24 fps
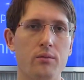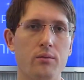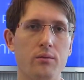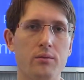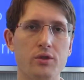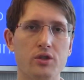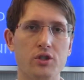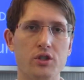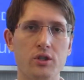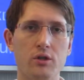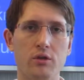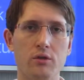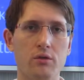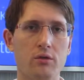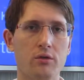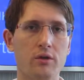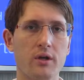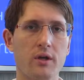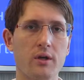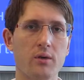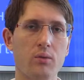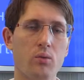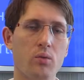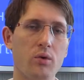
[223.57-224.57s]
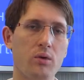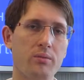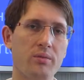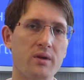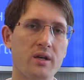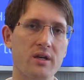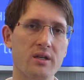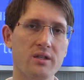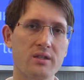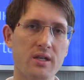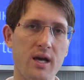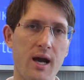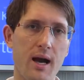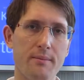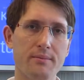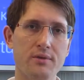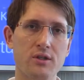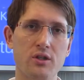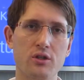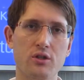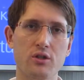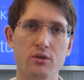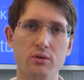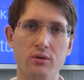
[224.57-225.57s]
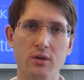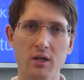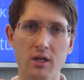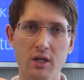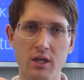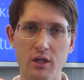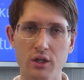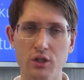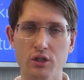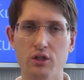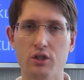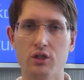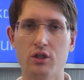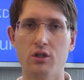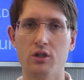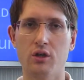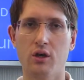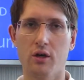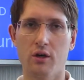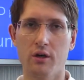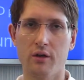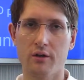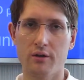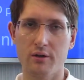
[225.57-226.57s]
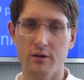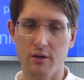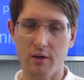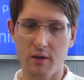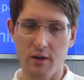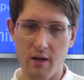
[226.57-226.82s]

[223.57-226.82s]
machine learning will be adapted to each and